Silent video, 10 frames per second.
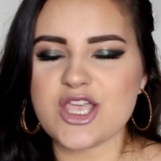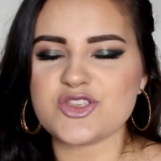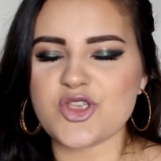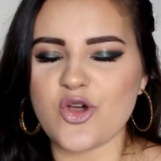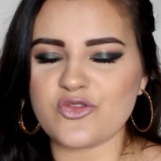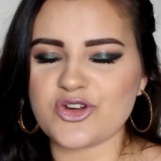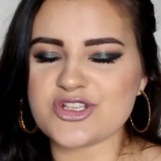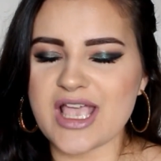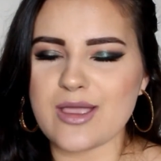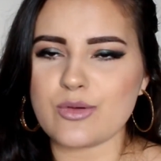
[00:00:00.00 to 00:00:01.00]
So
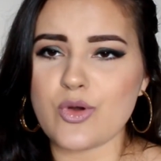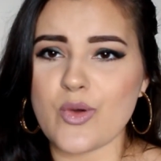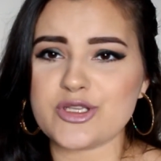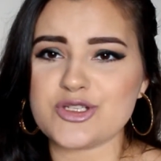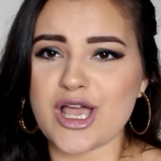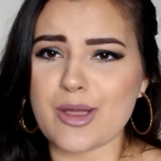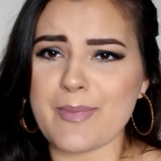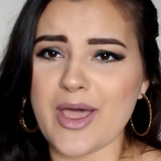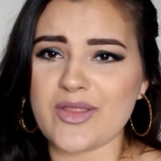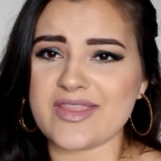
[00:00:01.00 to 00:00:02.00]
first I'm going to talk
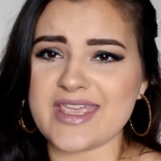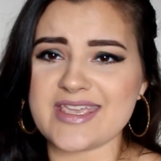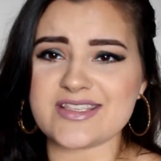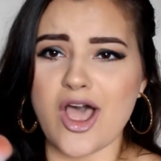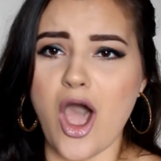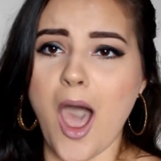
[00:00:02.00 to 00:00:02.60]
about these